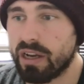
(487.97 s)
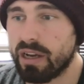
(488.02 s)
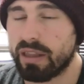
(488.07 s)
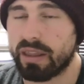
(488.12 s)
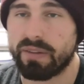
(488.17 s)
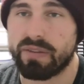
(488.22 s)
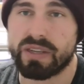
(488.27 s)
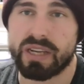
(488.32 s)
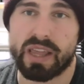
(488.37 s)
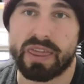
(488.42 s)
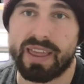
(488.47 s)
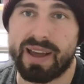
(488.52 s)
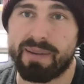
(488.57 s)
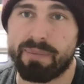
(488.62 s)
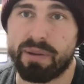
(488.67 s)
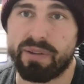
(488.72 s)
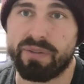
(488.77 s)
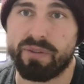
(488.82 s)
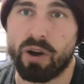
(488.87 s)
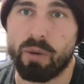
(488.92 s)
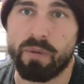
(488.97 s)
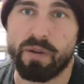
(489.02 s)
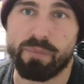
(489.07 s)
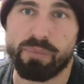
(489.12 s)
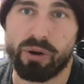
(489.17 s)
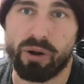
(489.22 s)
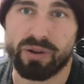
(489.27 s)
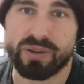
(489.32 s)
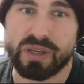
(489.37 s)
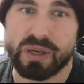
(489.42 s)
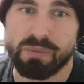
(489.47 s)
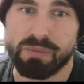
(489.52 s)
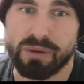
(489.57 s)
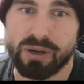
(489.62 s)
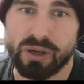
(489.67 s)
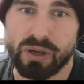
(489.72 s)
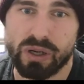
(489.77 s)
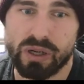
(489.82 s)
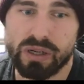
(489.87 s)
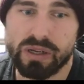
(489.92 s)
They've said that before we brought in
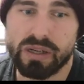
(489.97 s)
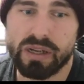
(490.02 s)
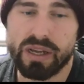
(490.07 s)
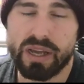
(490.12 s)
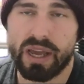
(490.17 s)
more.